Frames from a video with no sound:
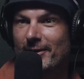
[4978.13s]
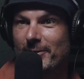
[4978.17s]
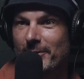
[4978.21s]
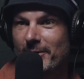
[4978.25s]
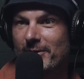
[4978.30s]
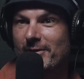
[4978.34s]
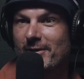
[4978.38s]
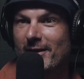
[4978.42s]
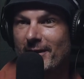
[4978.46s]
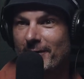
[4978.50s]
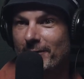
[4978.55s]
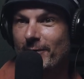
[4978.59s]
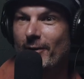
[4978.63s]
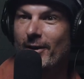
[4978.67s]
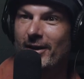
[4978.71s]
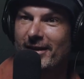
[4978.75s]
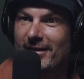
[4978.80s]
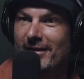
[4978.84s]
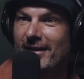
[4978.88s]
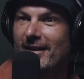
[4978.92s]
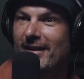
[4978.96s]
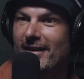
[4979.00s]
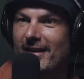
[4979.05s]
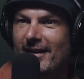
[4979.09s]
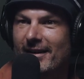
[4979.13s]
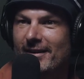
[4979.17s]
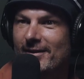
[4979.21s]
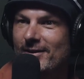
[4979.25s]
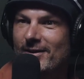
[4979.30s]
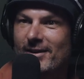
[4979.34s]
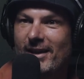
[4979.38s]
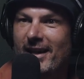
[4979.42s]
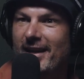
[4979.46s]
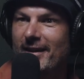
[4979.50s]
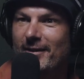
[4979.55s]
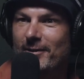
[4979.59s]
We was going to fight
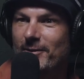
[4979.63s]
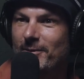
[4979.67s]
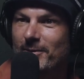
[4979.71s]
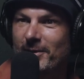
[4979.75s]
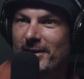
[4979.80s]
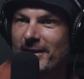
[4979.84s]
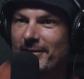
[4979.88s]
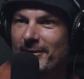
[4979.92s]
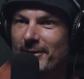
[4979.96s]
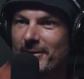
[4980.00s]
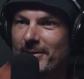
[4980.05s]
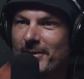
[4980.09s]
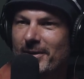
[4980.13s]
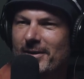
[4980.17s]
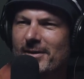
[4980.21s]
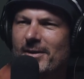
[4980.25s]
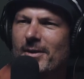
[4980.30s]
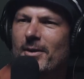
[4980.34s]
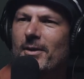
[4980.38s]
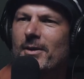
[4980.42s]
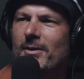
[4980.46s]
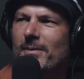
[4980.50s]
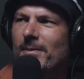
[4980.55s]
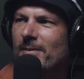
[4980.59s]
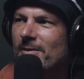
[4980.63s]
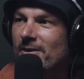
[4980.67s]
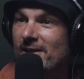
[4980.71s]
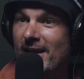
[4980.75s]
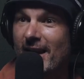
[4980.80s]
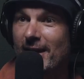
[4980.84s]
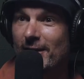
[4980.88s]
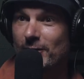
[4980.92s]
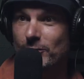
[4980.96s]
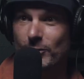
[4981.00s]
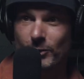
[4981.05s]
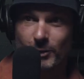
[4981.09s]
Set or whatever it was, or
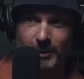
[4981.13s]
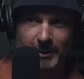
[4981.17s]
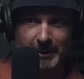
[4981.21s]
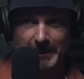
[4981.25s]
Skeletor.